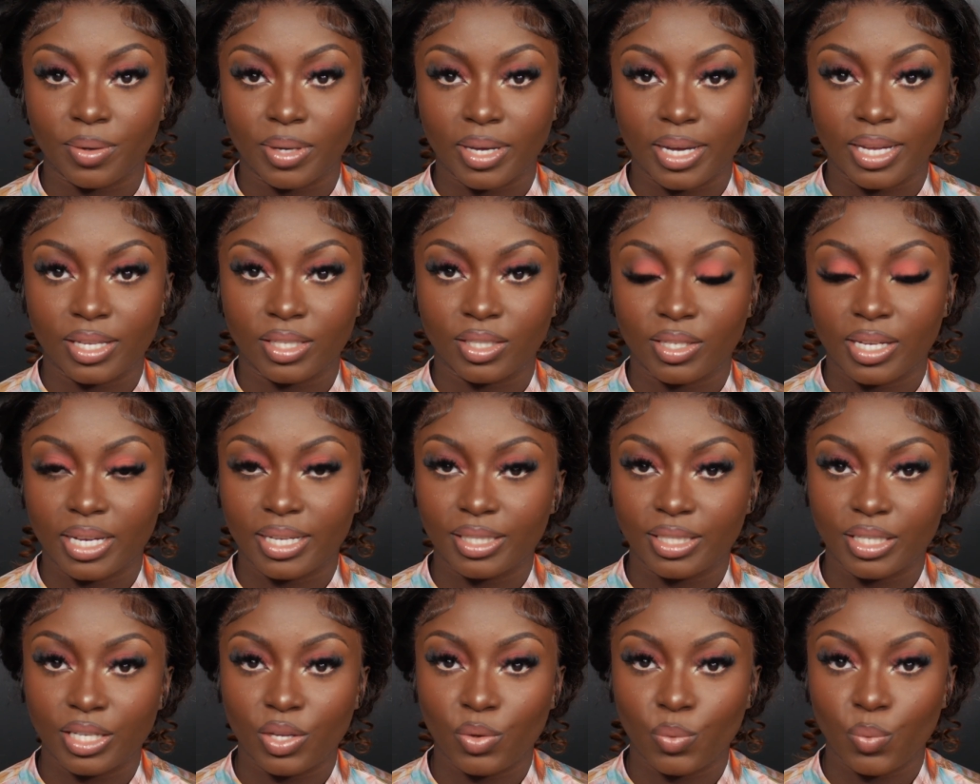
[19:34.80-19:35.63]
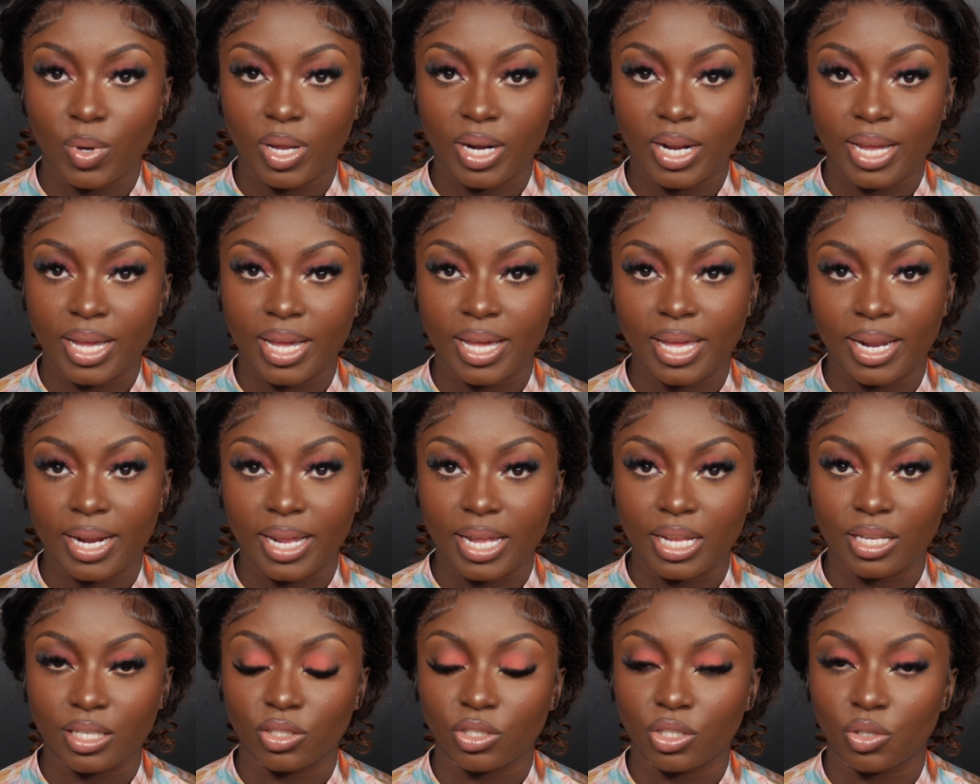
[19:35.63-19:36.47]
you guys, so I did went ahead
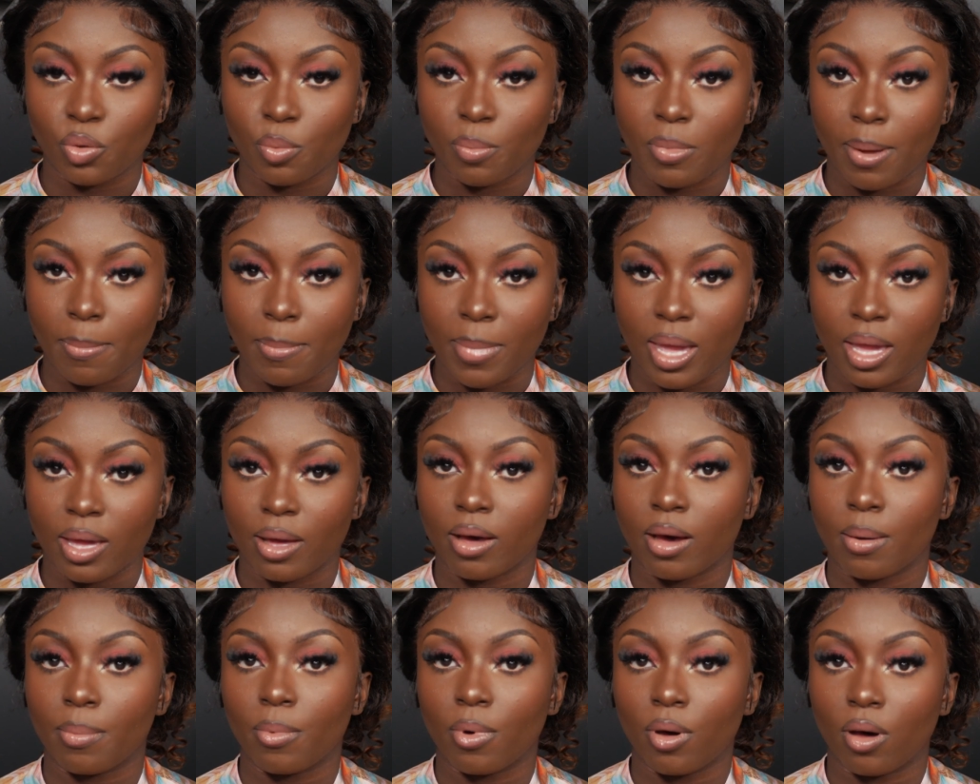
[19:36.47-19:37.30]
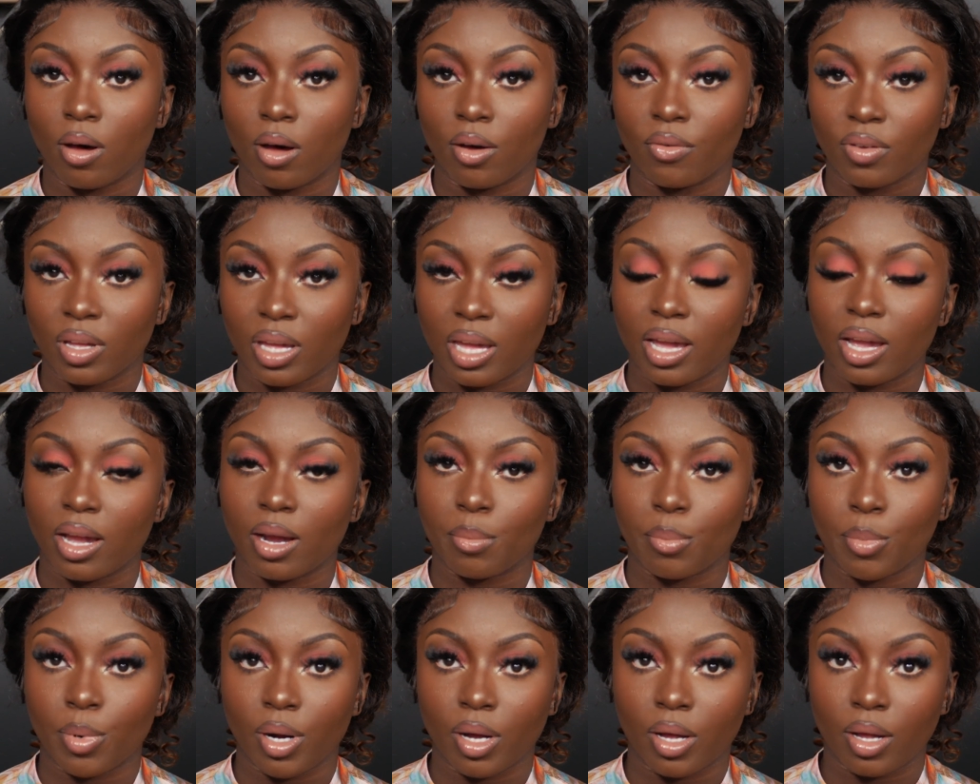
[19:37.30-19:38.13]
and do my makeup off
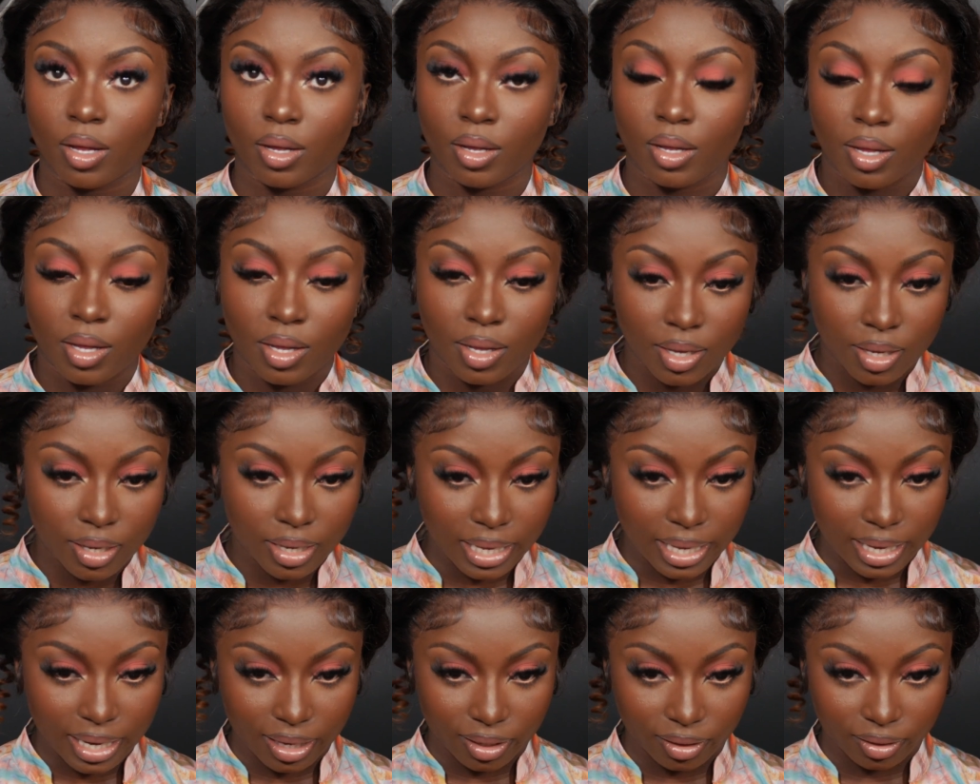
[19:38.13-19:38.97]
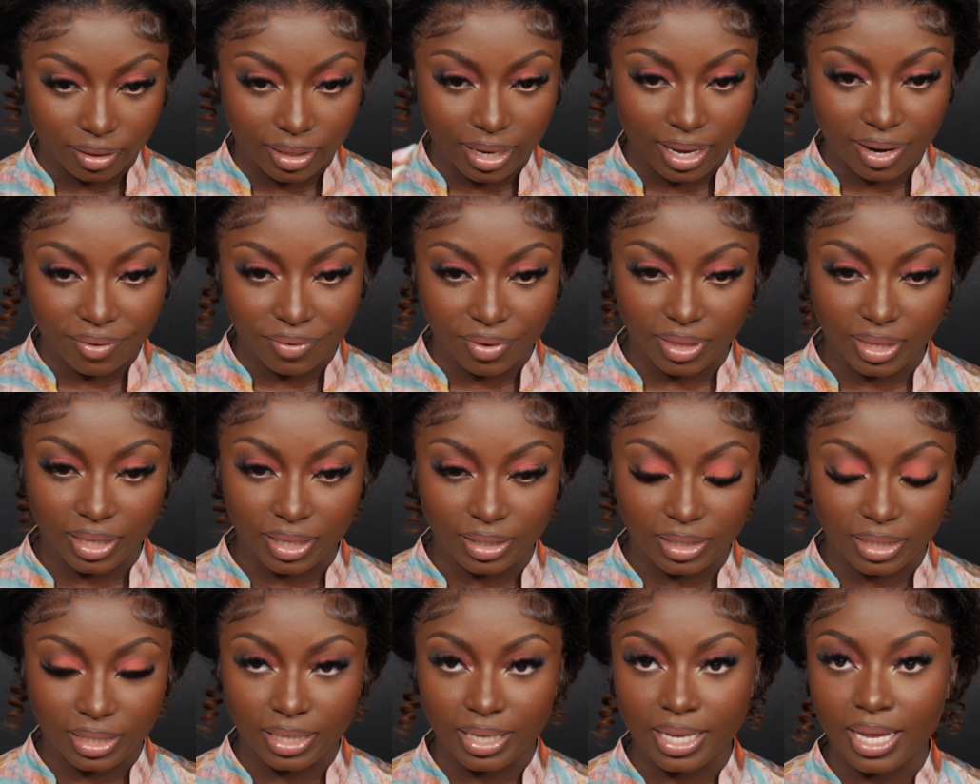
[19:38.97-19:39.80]
camera and got
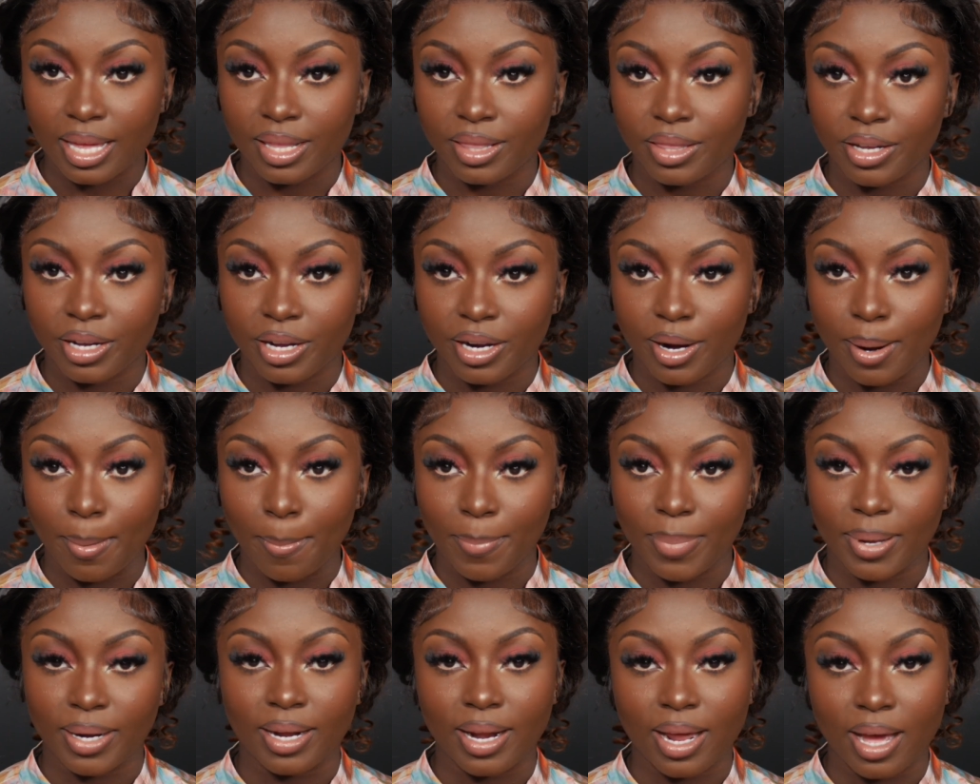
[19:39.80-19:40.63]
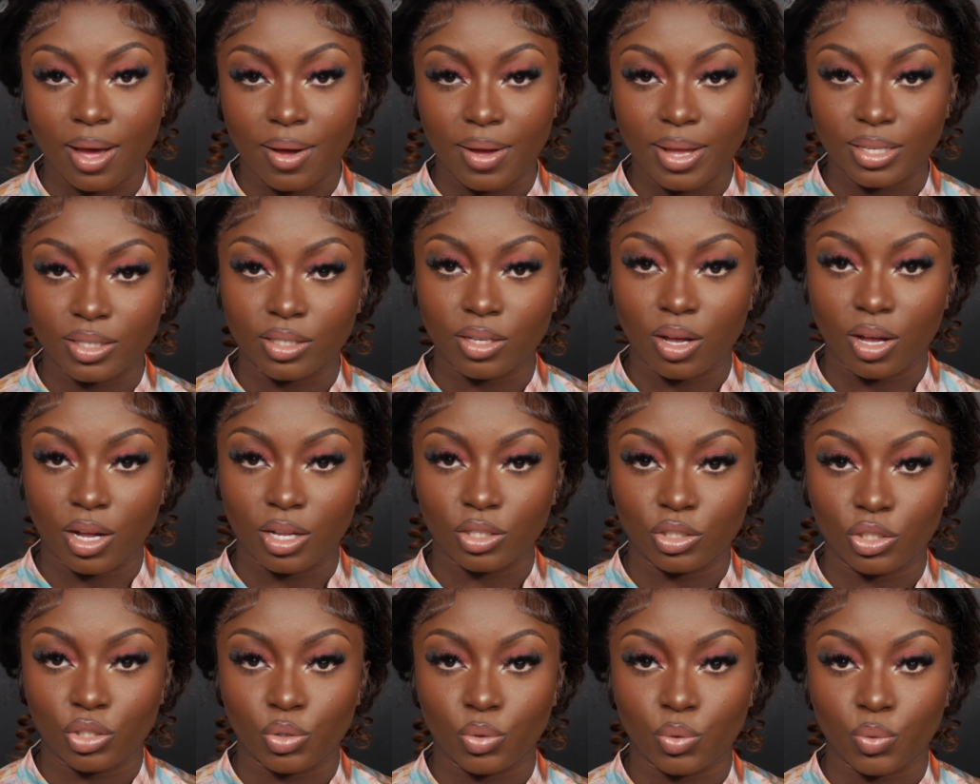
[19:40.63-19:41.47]
everything together, but now it's
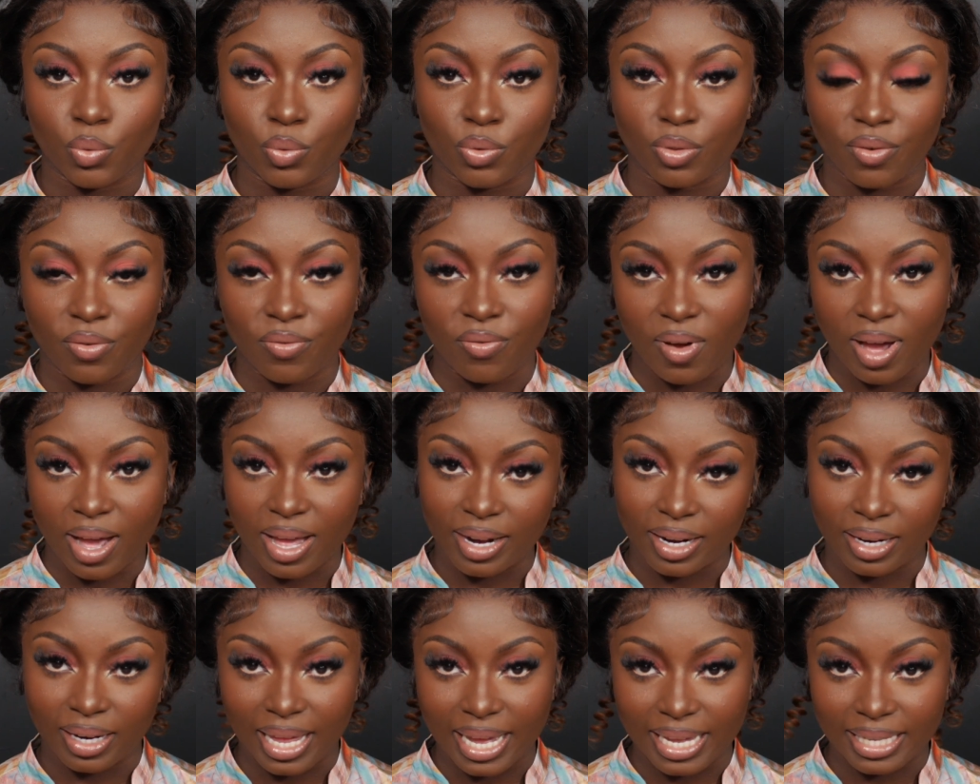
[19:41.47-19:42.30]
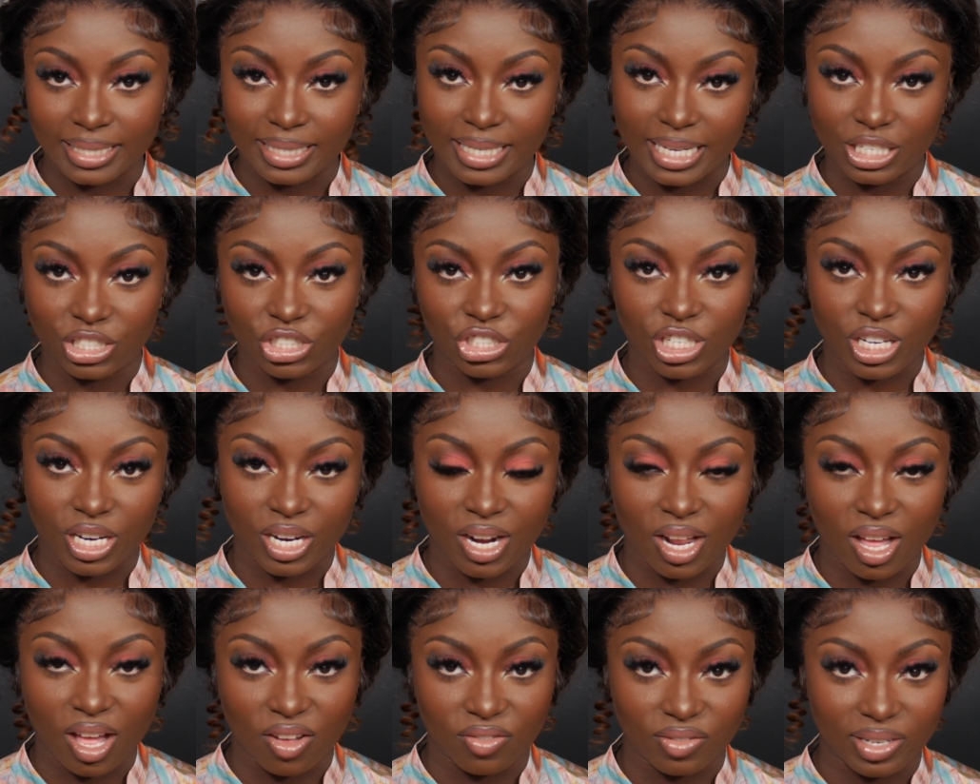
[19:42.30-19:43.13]
on to the
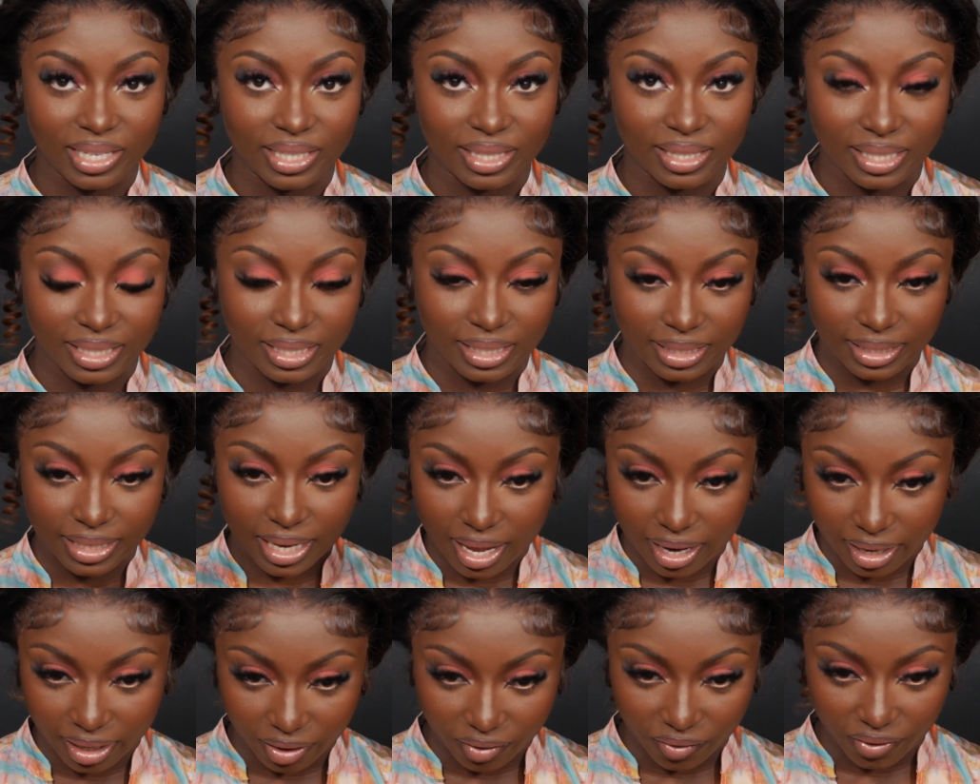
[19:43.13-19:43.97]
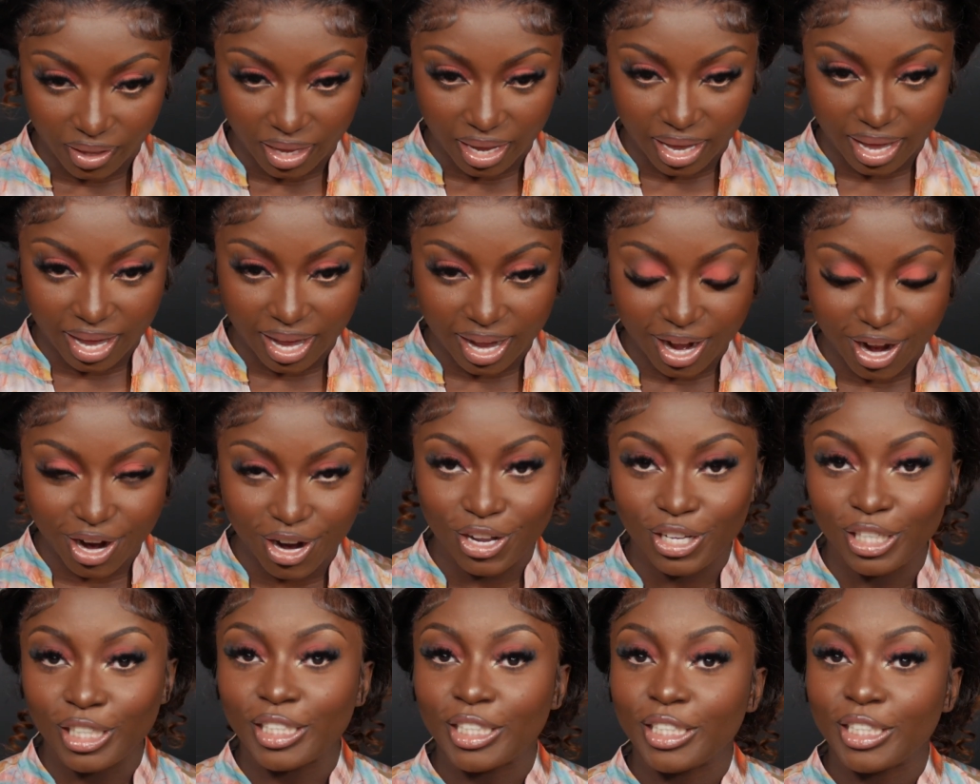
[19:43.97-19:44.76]
finalization of like the styling of the hair.